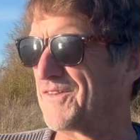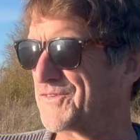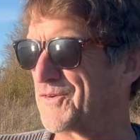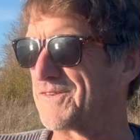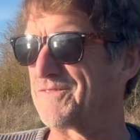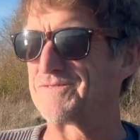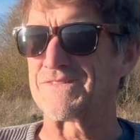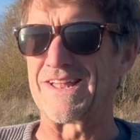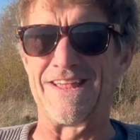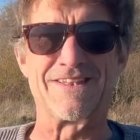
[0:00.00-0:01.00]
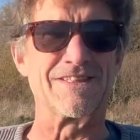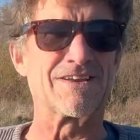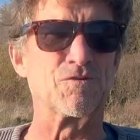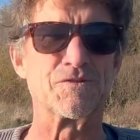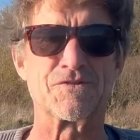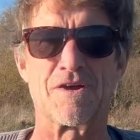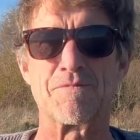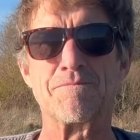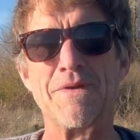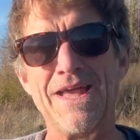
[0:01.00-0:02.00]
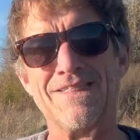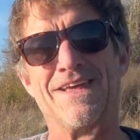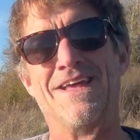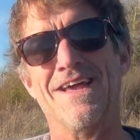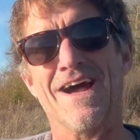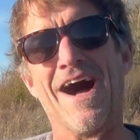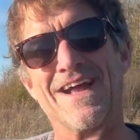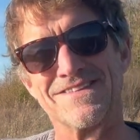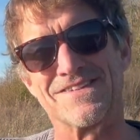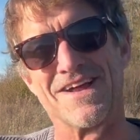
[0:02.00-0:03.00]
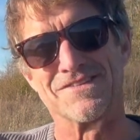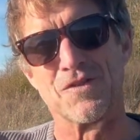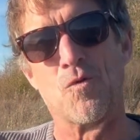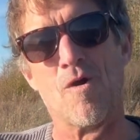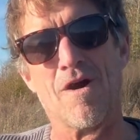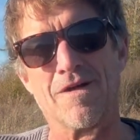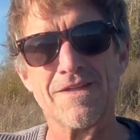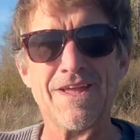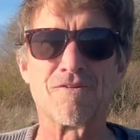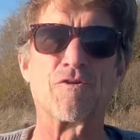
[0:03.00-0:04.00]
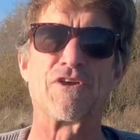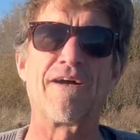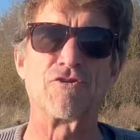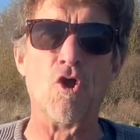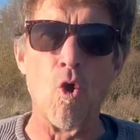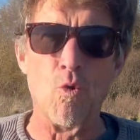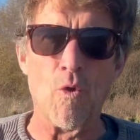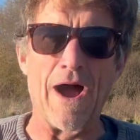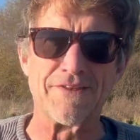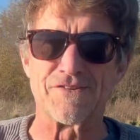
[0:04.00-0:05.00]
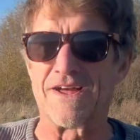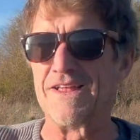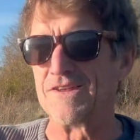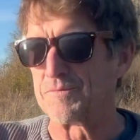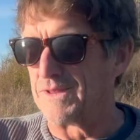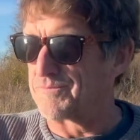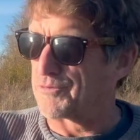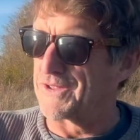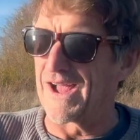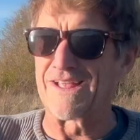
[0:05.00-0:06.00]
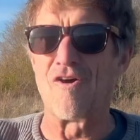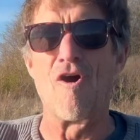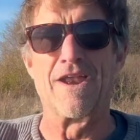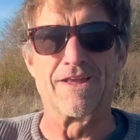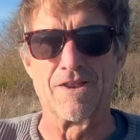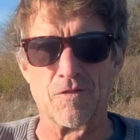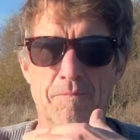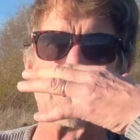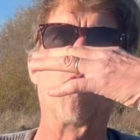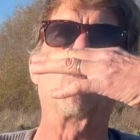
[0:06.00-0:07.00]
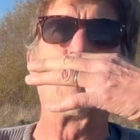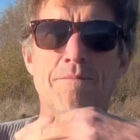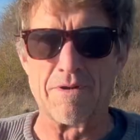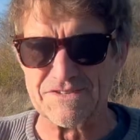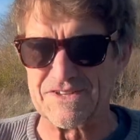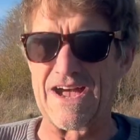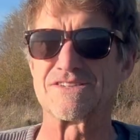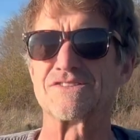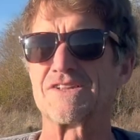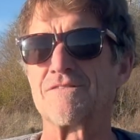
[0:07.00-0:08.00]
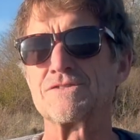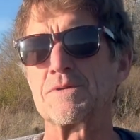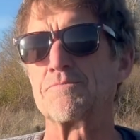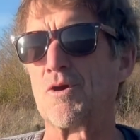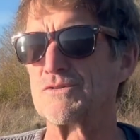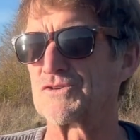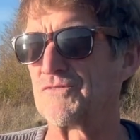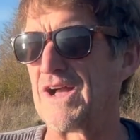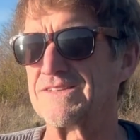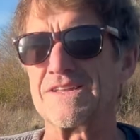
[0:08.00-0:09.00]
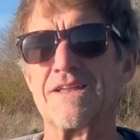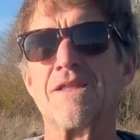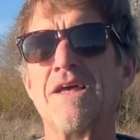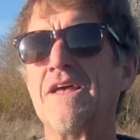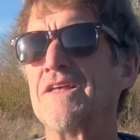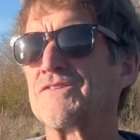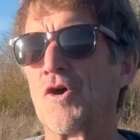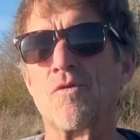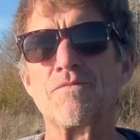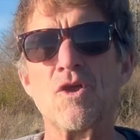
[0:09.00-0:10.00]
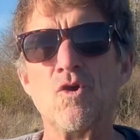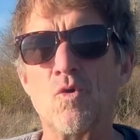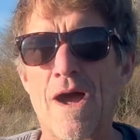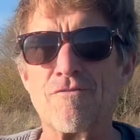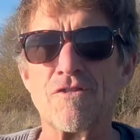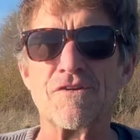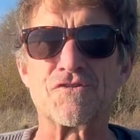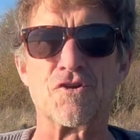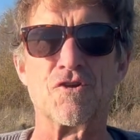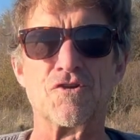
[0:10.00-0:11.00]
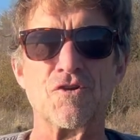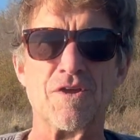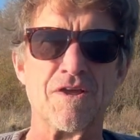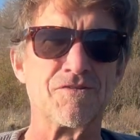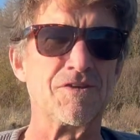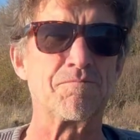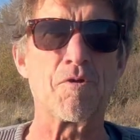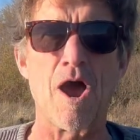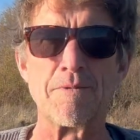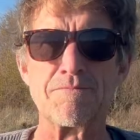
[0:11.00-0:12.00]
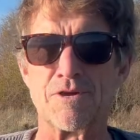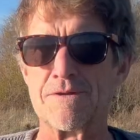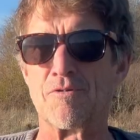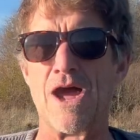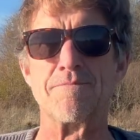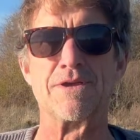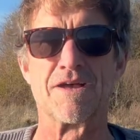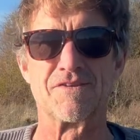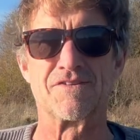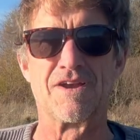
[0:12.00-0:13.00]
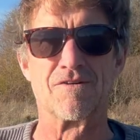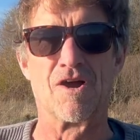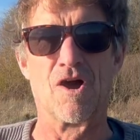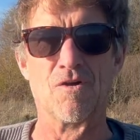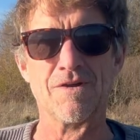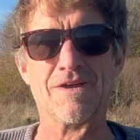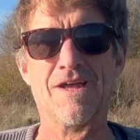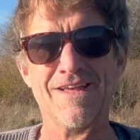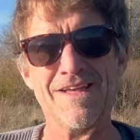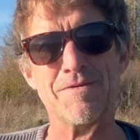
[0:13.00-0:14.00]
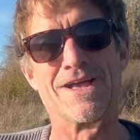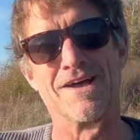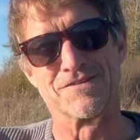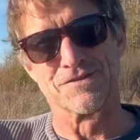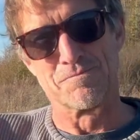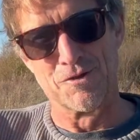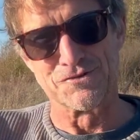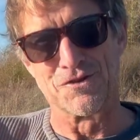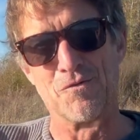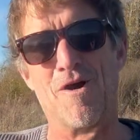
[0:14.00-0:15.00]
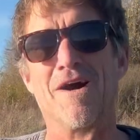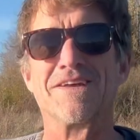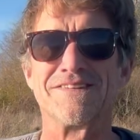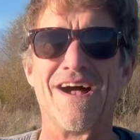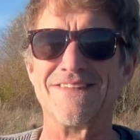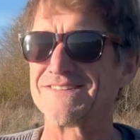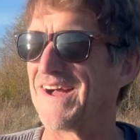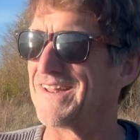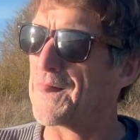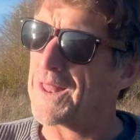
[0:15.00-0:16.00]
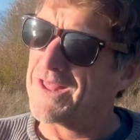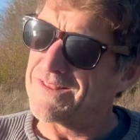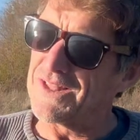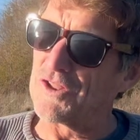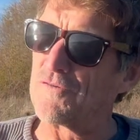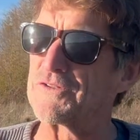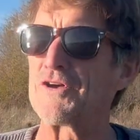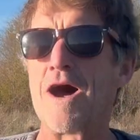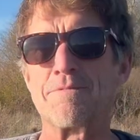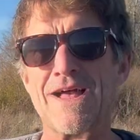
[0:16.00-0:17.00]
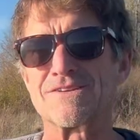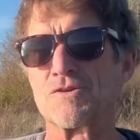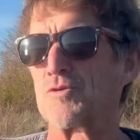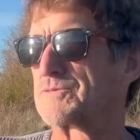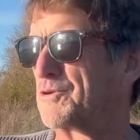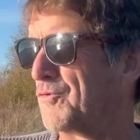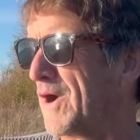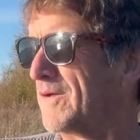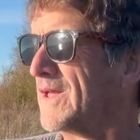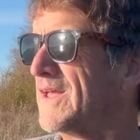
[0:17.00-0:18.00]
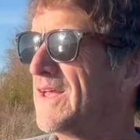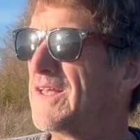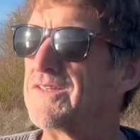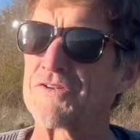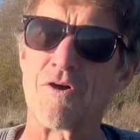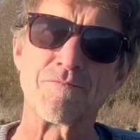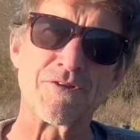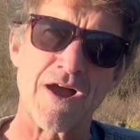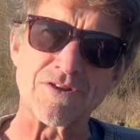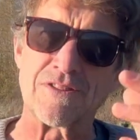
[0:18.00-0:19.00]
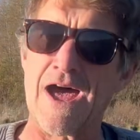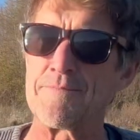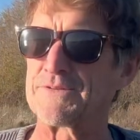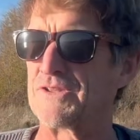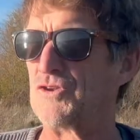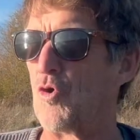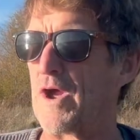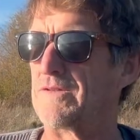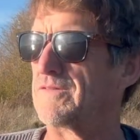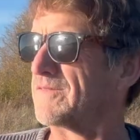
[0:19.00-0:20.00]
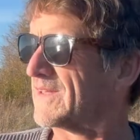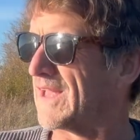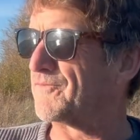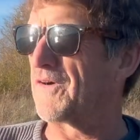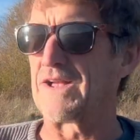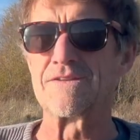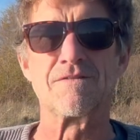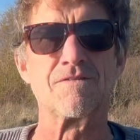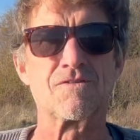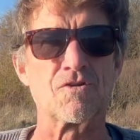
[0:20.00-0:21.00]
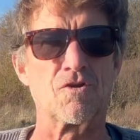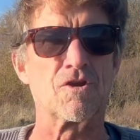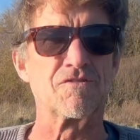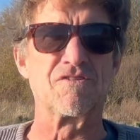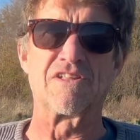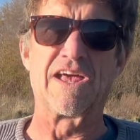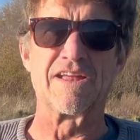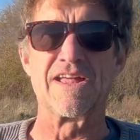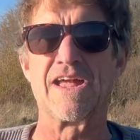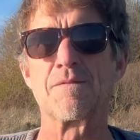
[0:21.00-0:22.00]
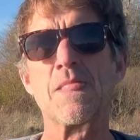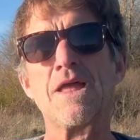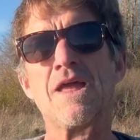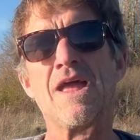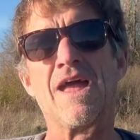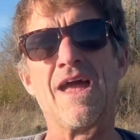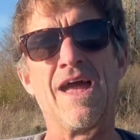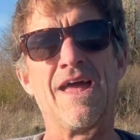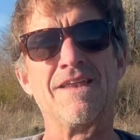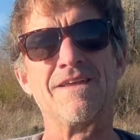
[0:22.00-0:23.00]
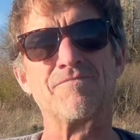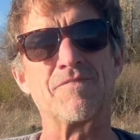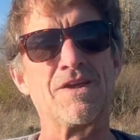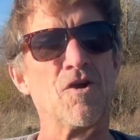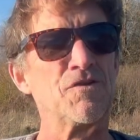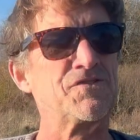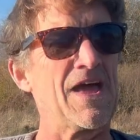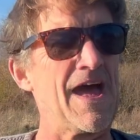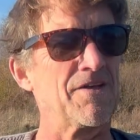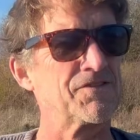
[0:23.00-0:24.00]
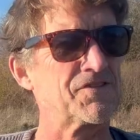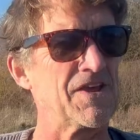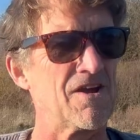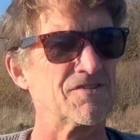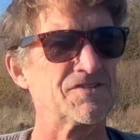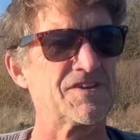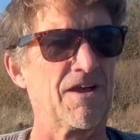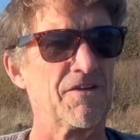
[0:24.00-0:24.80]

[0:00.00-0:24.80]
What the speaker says: all sorts of kind of intellectual stuff, but mainly Einstein's on the wall. Of course, you have to know who Einstein is, but he's pretty iconic, the big old white mustache and stuff, this big poster of Einstein. So whoever this Turner dude is, he's probably pretty bright because his hero, because there's a poster on the wall, is Einstein. A little over the top, but it actually works pretty well. So Dr. Lapp is annoyed and can't find Turner because he's late again. And he goes downstairs and